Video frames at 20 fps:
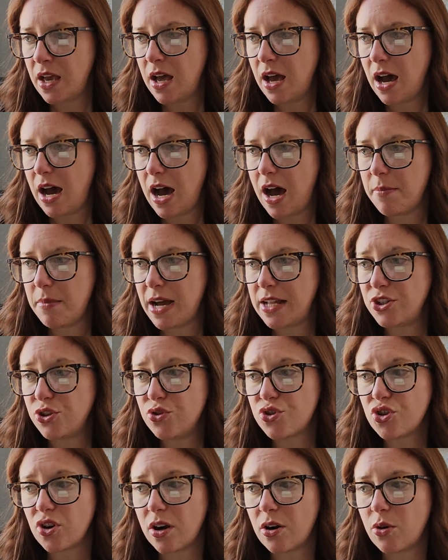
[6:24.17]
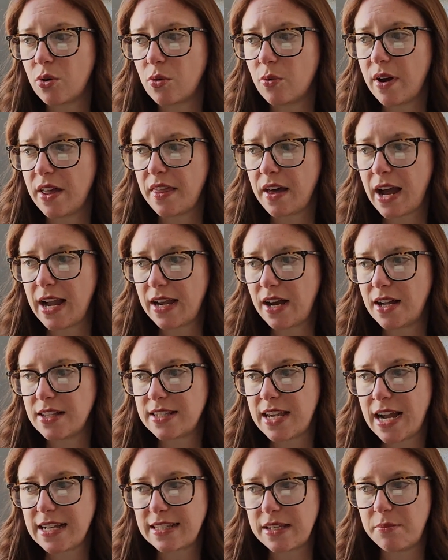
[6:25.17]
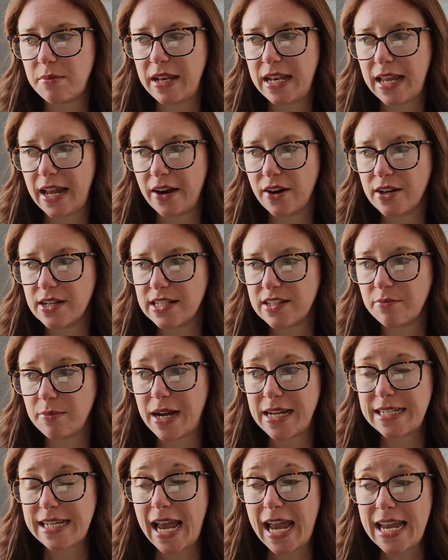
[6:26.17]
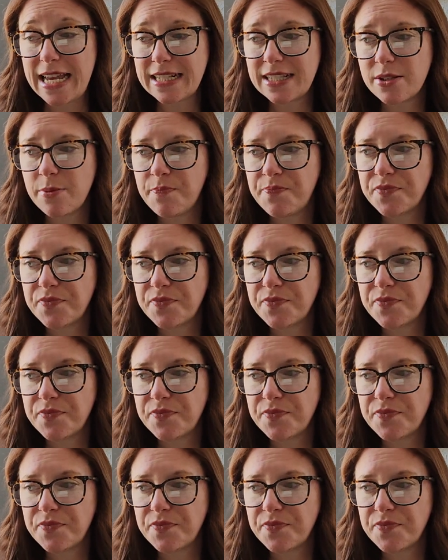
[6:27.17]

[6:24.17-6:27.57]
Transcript: I do struggle with eye contact in many areas of my days.